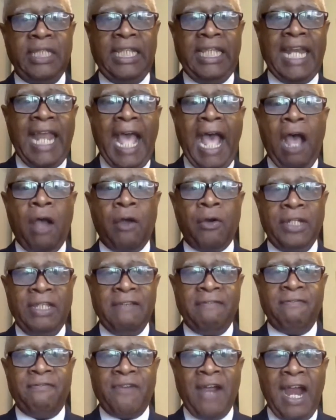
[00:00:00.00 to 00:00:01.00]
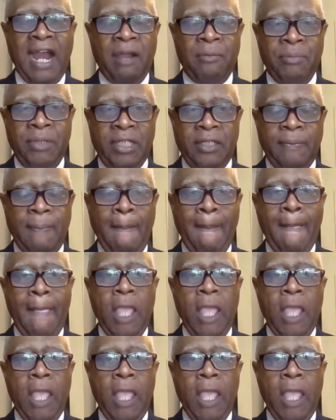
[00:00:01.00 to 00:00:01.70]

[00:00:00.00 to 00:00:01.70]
in our environment.